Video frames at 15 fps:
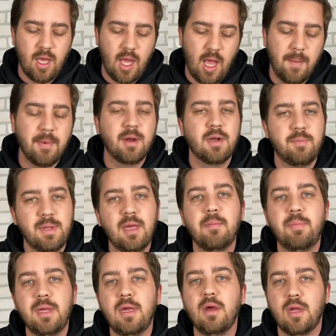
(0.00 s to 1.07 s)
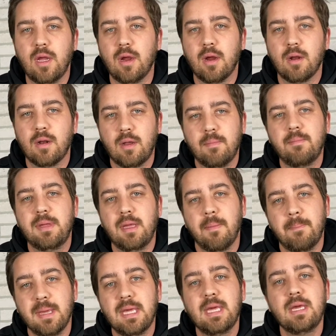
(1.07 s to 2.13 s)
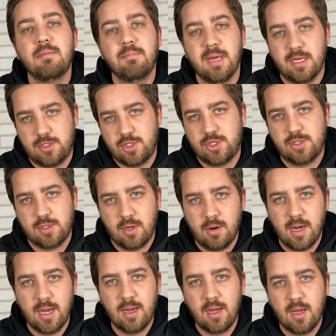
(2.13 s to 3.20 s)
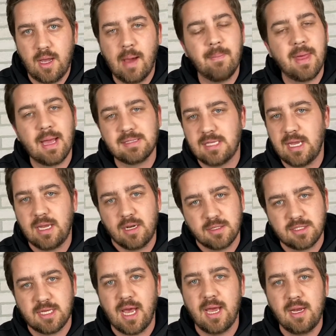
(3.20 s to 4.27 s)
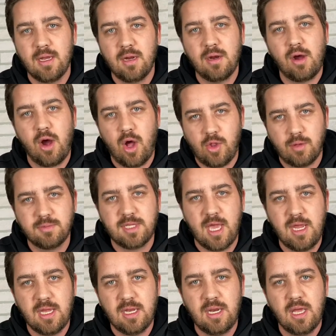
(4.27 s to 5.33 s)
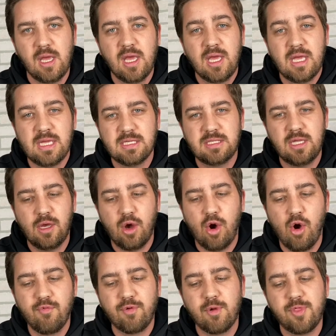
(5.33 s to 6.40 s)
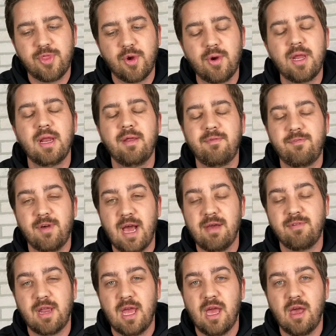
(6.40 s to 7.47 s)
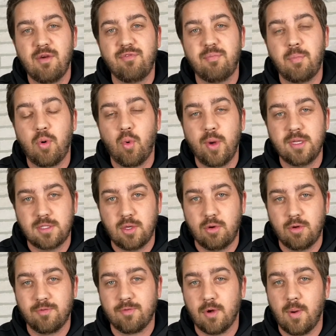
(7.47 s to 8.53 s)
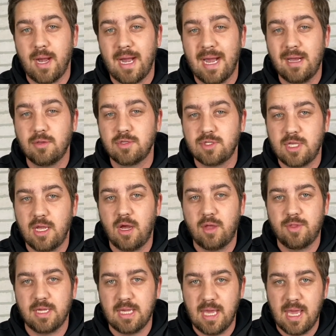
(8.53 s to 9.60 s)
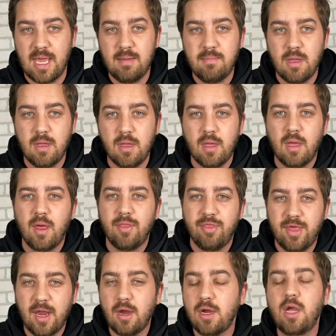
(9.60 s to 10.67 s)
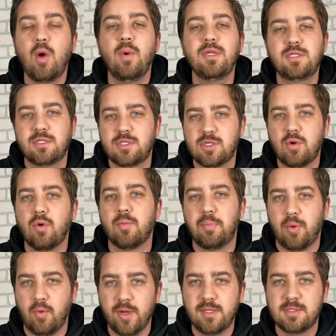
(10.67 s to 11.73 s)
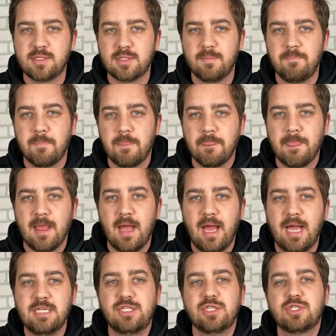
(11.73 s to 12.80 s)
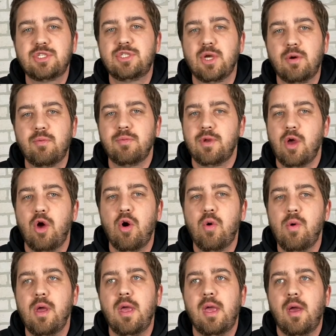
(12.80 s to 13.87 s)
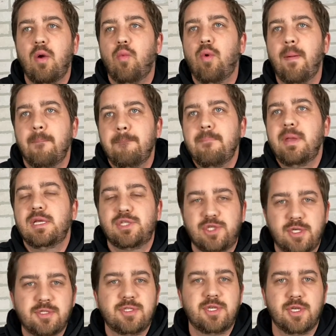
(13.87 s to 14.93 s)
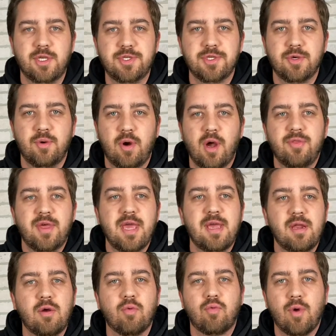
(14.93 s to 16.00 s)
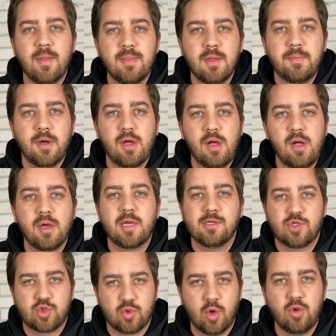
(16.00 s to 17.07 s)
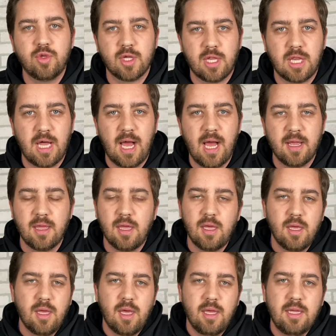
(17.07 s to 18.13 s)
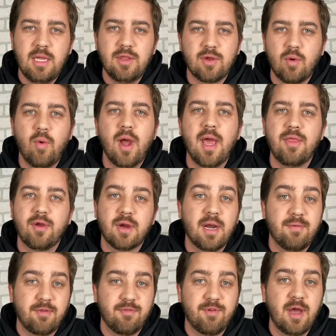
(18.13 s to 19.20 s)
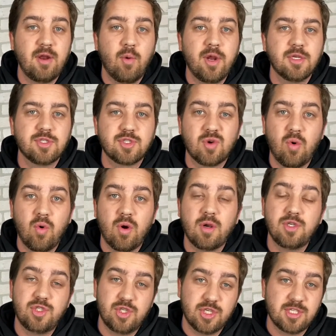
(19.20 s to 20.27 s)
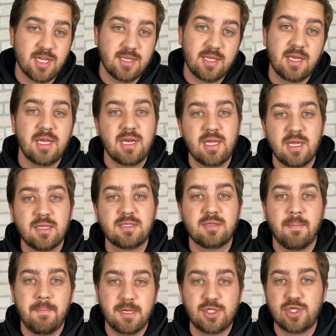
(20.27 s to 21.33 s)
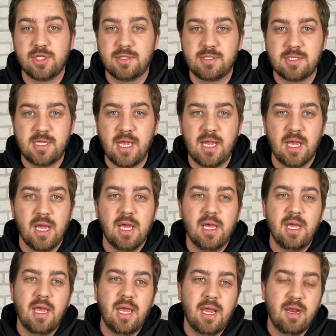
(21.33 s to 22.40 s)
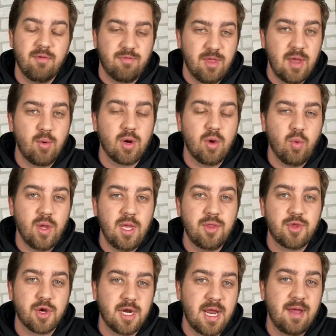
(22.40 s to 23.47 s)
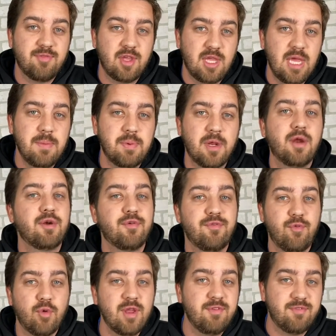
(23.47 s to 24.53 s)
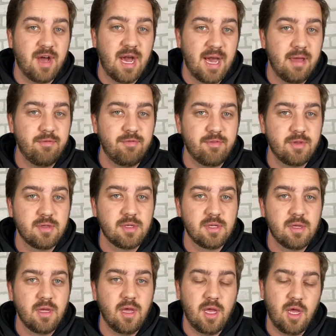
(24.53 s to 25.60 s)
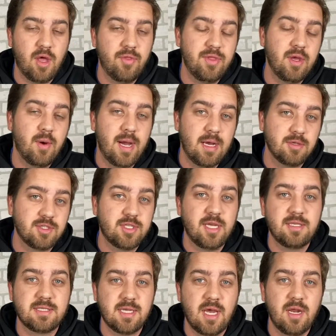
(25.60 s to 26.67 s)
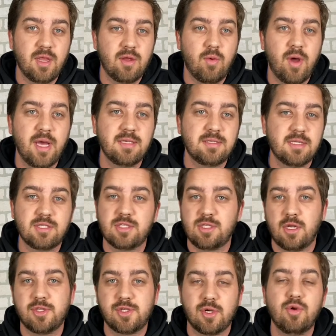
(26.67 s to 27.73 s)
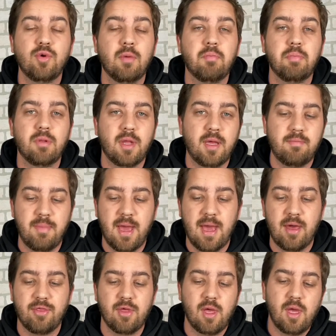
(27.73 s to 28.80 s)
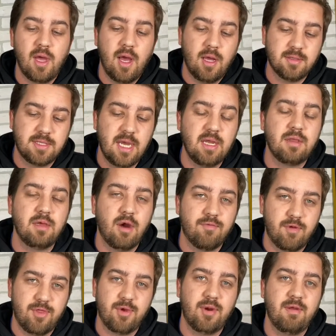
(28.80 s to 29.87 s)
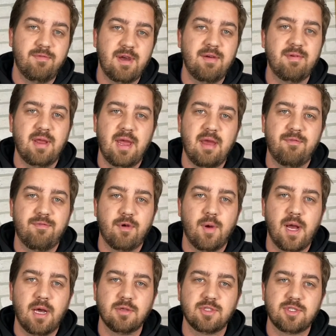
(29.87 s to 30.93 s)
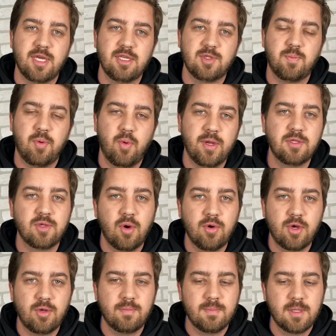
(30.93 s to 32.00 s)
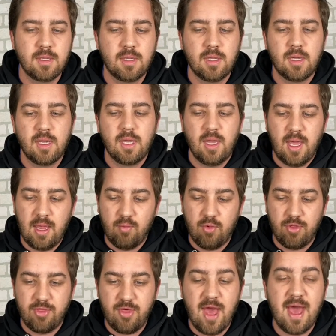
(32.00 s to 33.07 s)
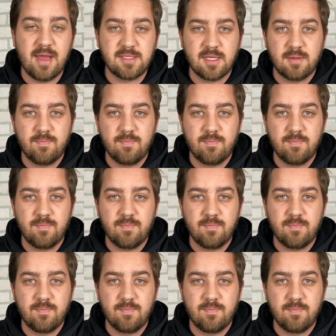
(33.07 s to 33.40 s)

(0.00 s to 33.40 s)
I'm going to be a B here. Be a big bitch, all right? I'm not taking a side here. All I'm taking is the over 35.5 point total for Ohio State on the game. They're going to score points. I just don't know what Michigan's going to do. Are they going to run the ball, control the clock? Either way, they're going to have to find a way to score just like they did against Michigan State. And if they want to win, they're going to have to keep it under 45 on the Ohio State side. Otherwise, this is going to turn to a bloodbath. I'll take the over 35.5 for Ohio State's point total. And with that,